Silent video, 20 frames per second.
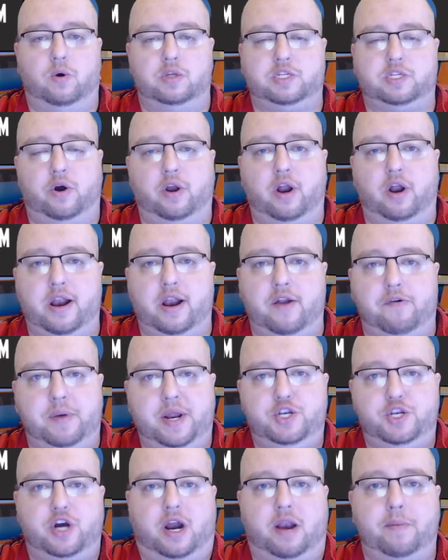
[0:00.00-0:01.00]
Going on, everybody.
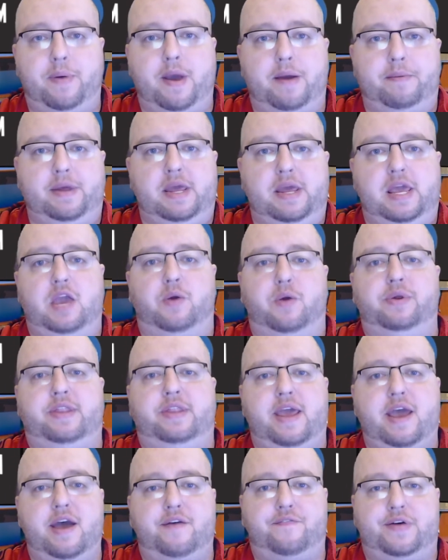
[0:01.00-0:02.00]
Jon Impemba here with
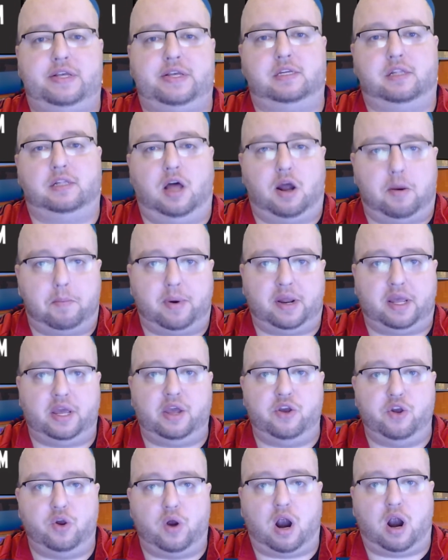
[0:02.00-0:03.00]
DFS Alarm, bringing
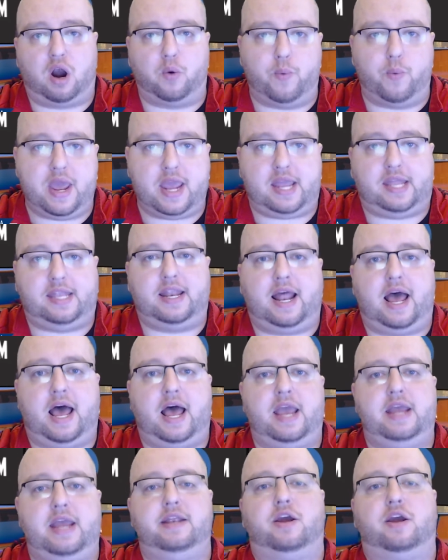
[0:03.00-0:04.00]
you our Week
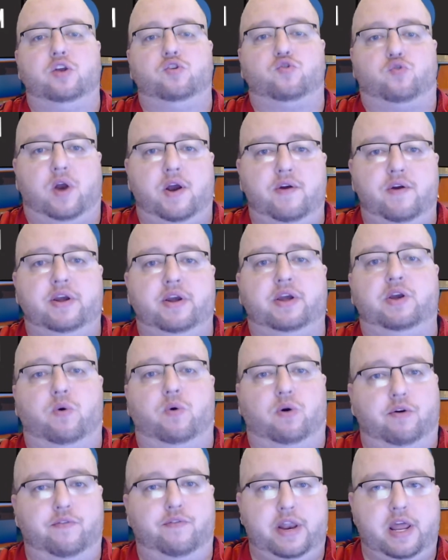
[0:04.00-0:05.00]
9 Contrarian
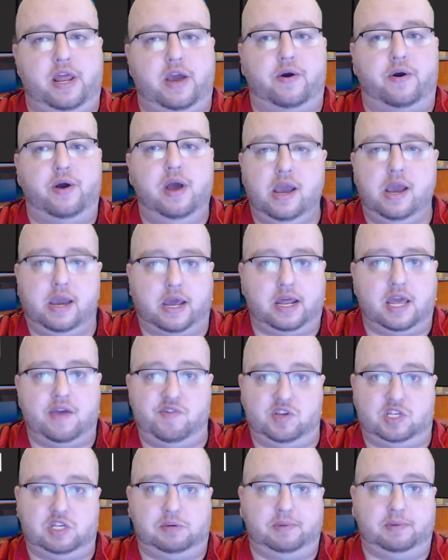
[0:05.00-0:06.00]
Corner video. Going to give you
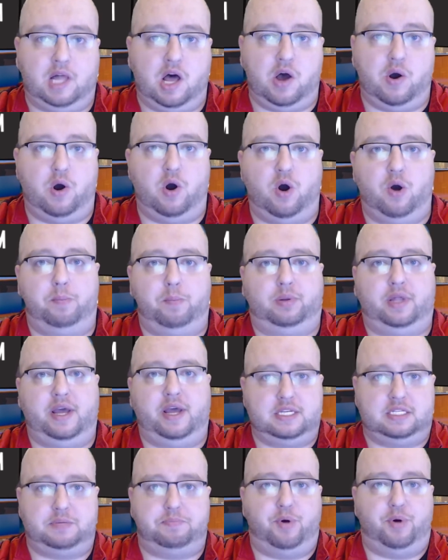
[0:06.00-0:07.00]
some low-owned
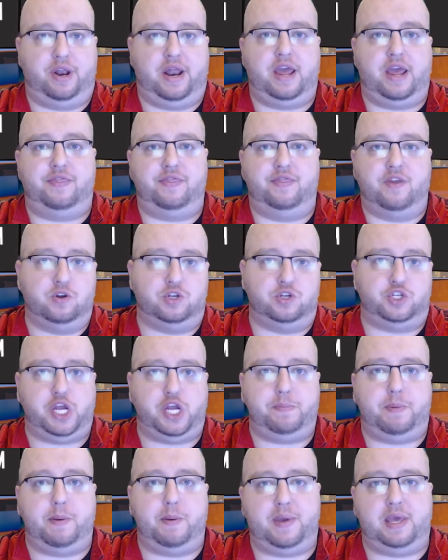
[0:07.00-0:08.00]
plays to put in those
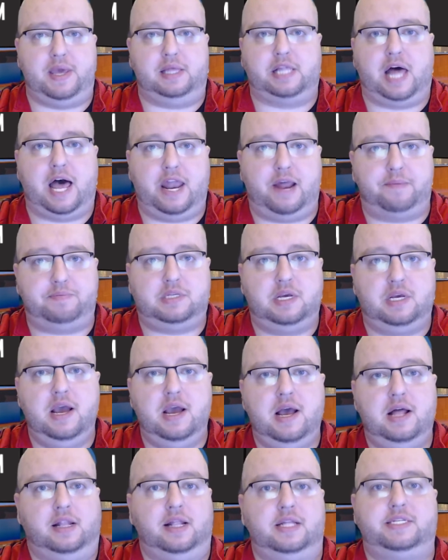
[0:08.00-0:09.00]
GPP lineups.
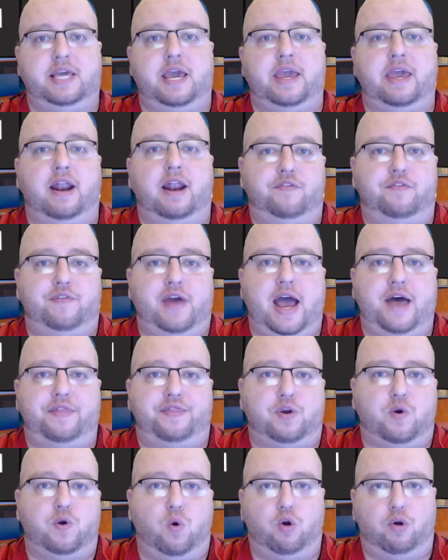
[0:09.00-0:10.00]
Let's kick it off at the
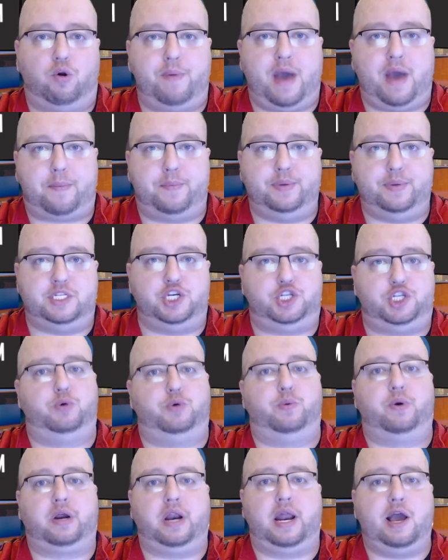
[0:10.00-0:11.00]
quarterback position.
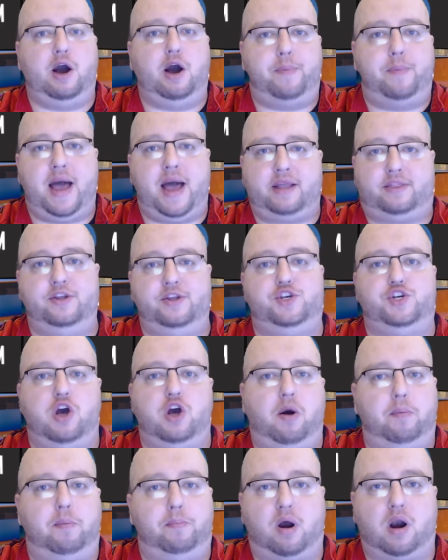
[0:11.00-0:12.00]
We're going to go back to
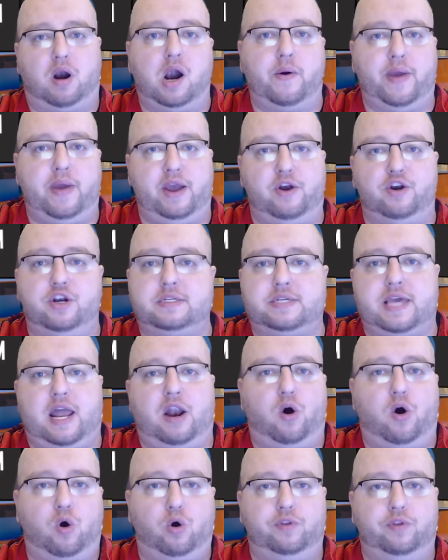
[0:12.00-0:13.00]
Joe Burrow here, just kind
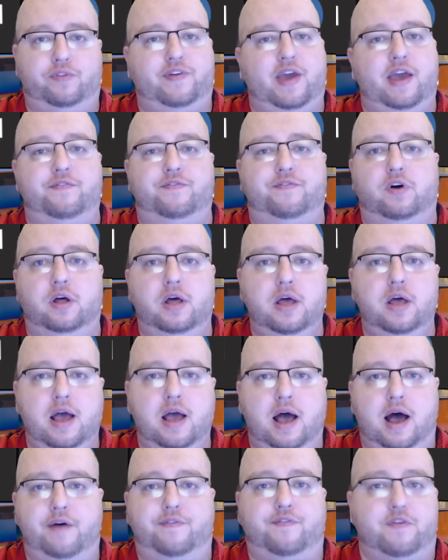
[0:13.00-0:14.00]
of old faithful
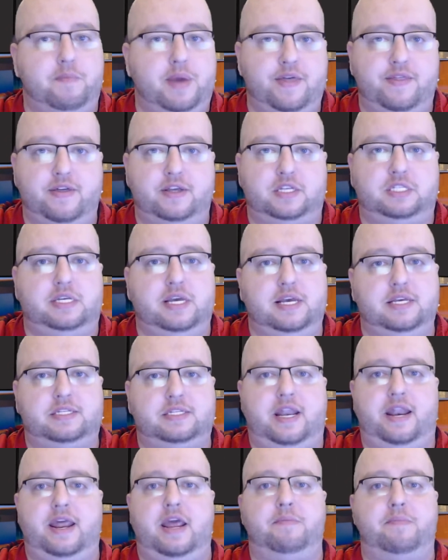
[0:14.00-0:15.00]
for me this
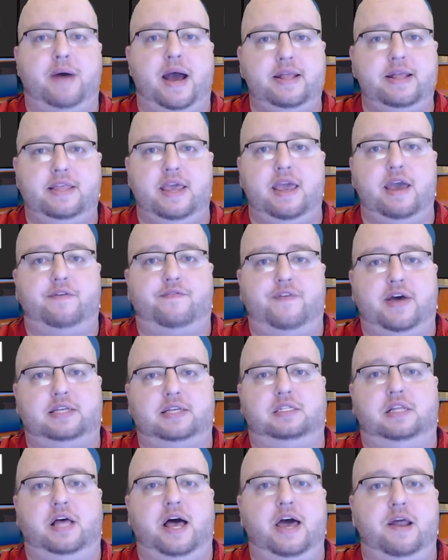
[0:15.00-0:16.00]
season in my DFS
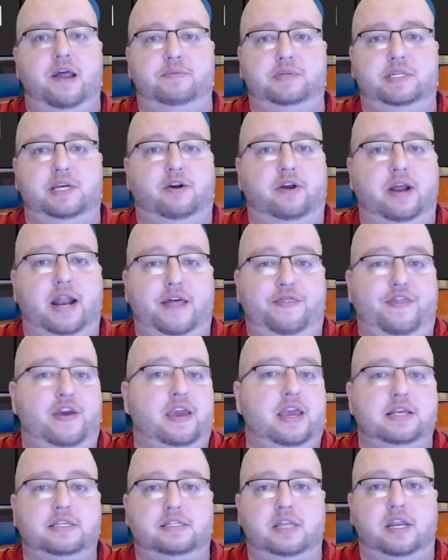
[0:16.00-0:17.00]
lineups here. And I think
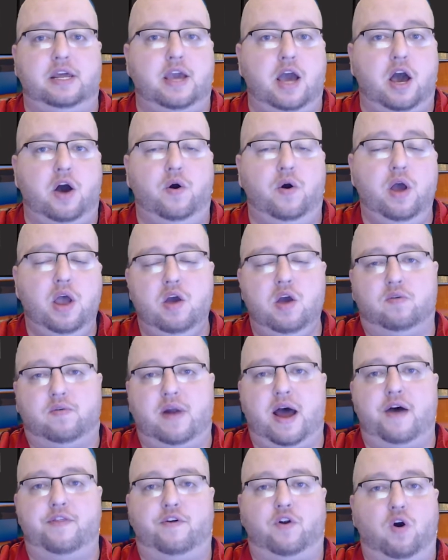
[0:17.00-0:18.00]
he's going to go
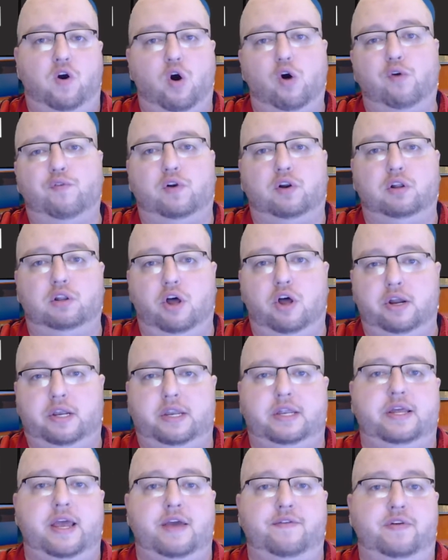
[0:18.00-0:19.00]
rather
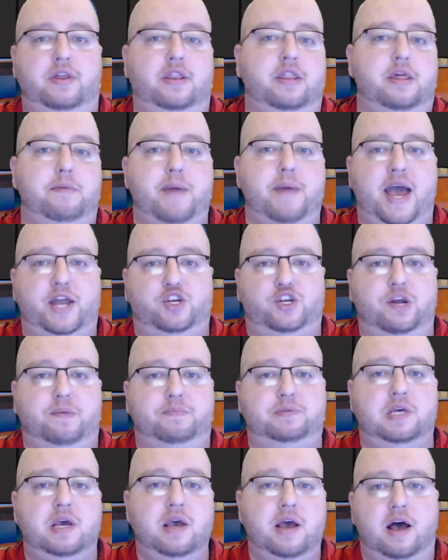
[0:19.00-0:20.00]
overlooked given the
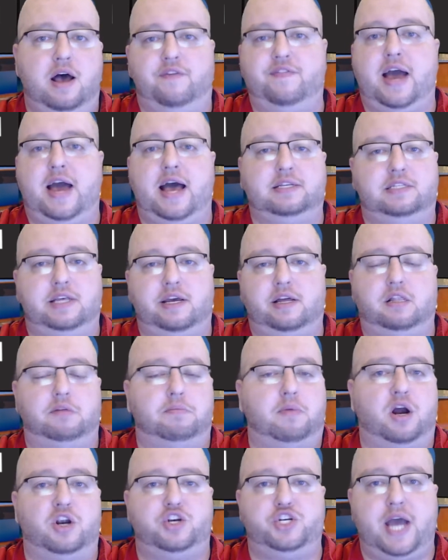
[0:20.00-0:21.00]
matchups of guys like
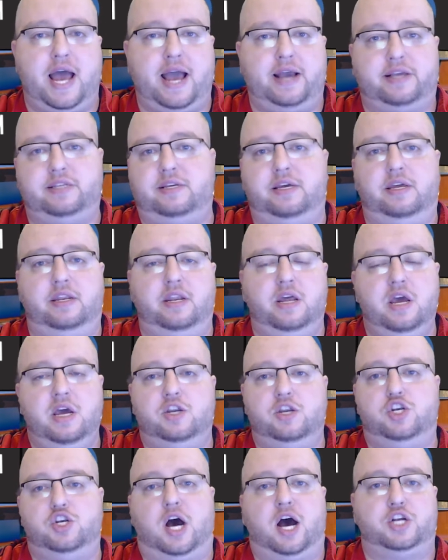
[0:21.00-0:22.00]
Lamar Jackson,
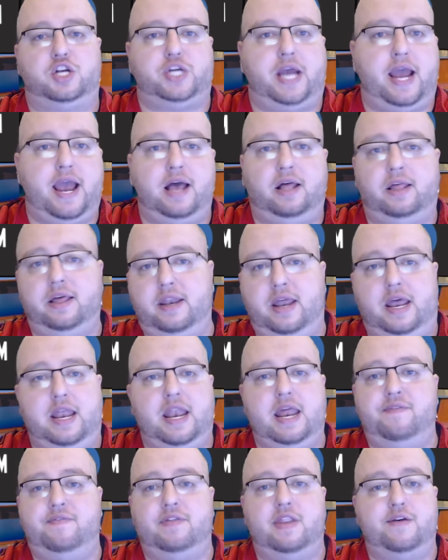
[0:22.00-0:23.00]
Josh Allen, and
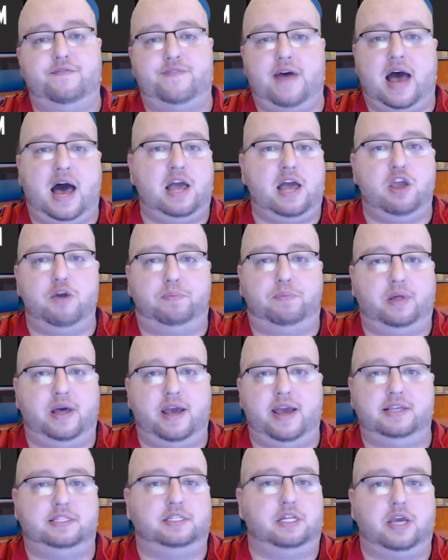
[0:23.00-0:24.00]
even the value
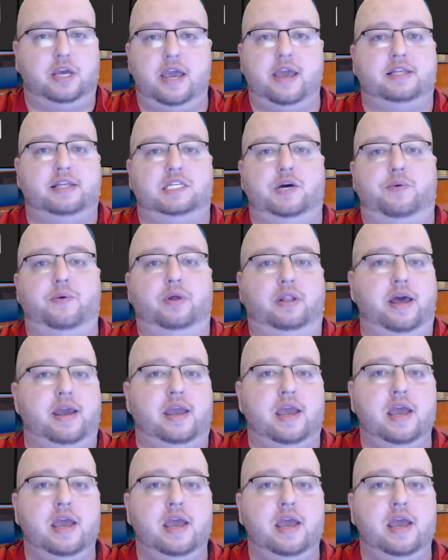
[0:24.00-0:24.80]
plays, looking at someone like